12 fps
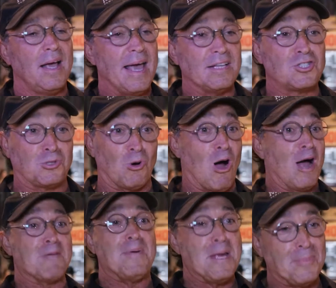It's
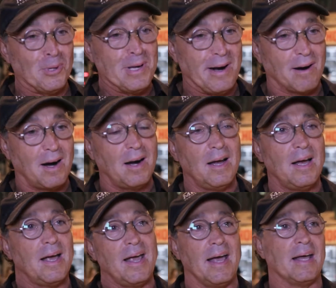drawing people here,
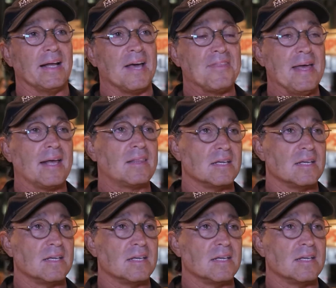and I think